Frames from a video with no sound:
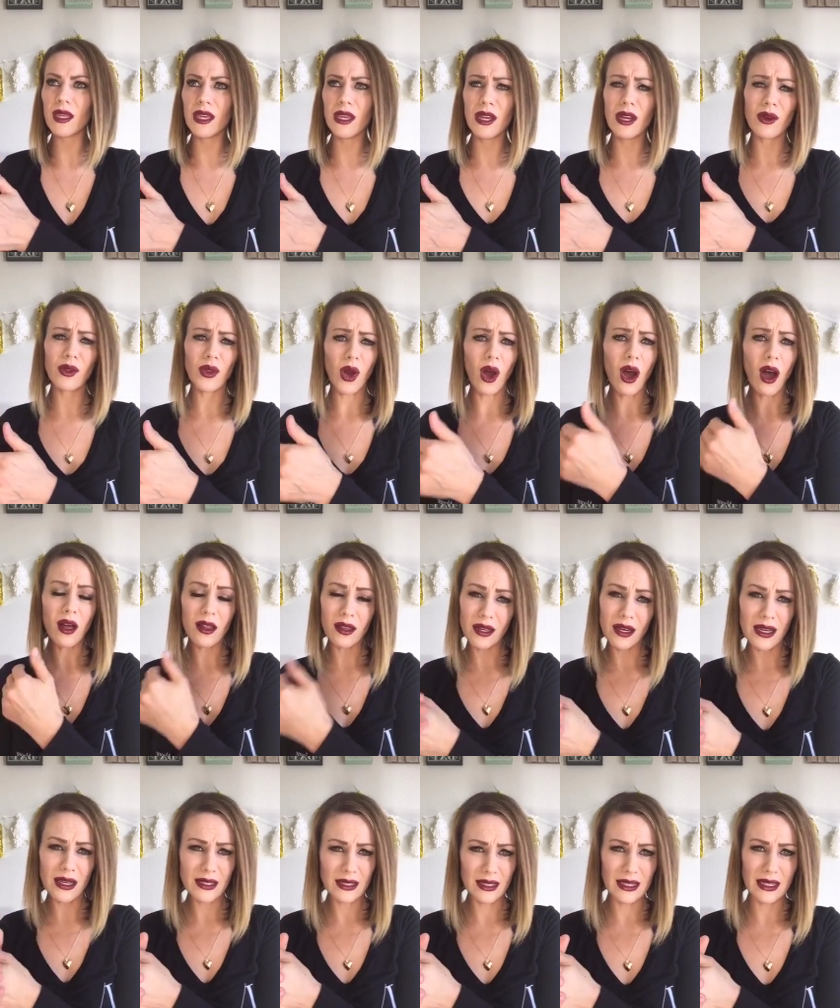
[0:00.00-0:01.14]
you know the
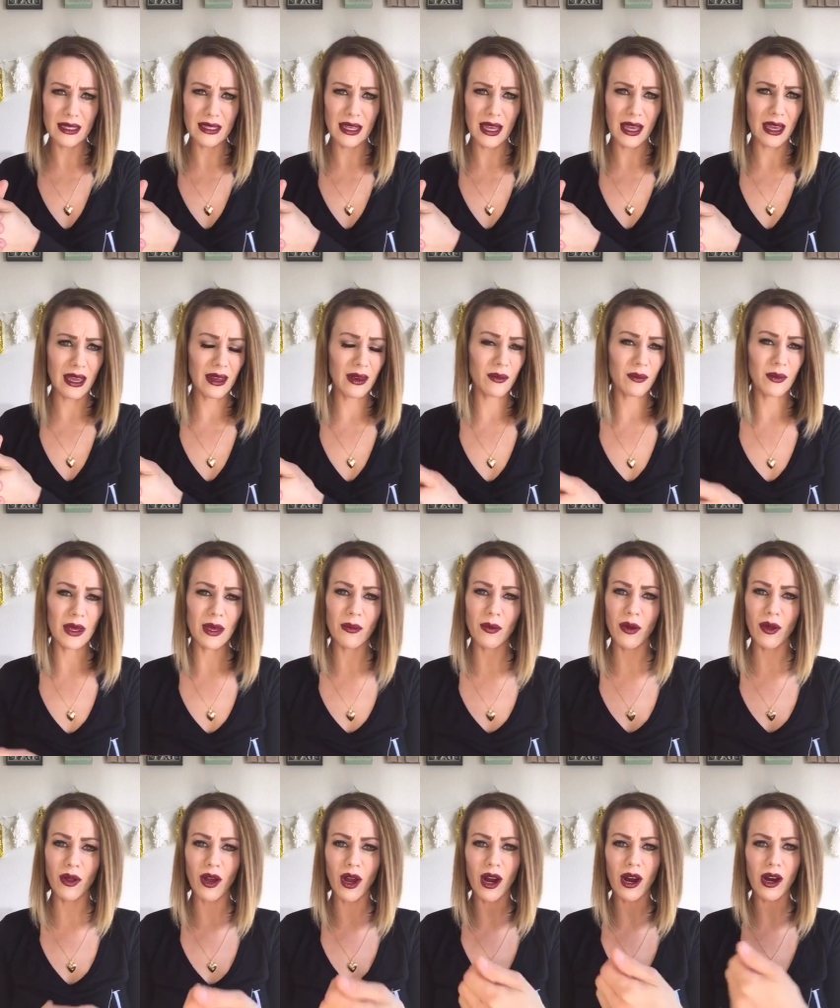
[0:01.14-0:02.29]
holiday season
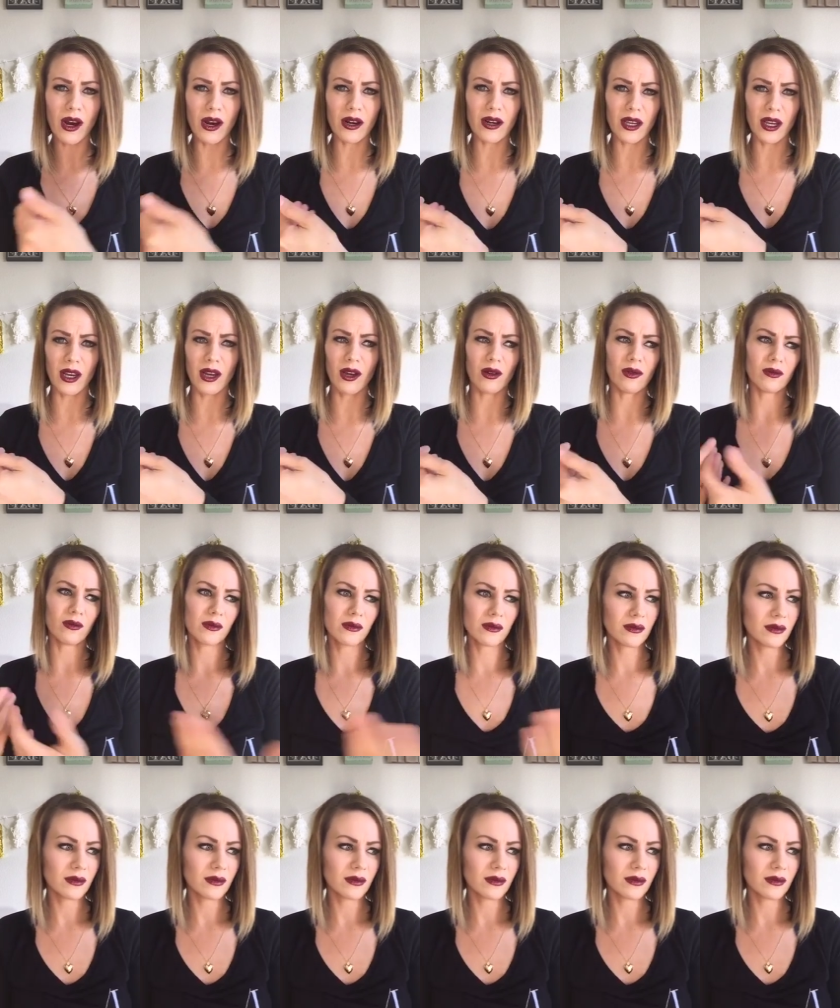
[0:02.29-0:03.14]
people are you know